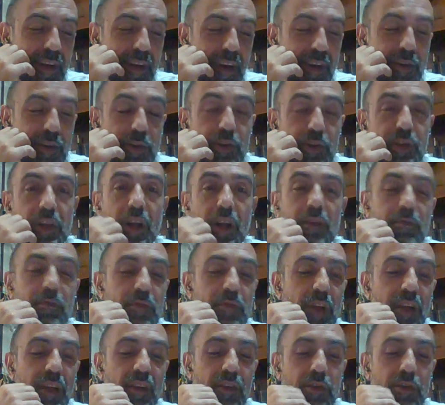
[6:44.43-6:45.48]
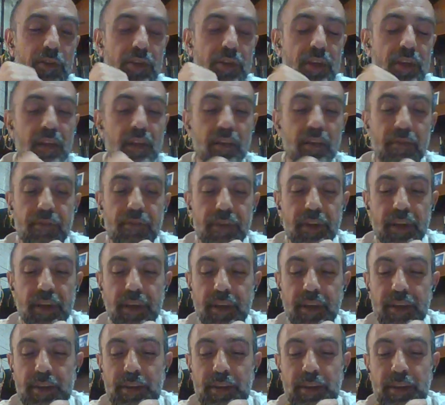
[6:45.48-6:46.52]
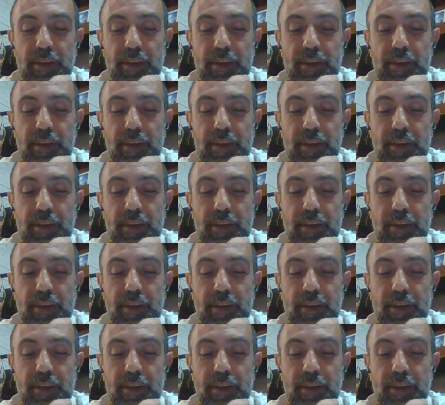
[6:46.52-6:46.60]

understand not understand the feeling,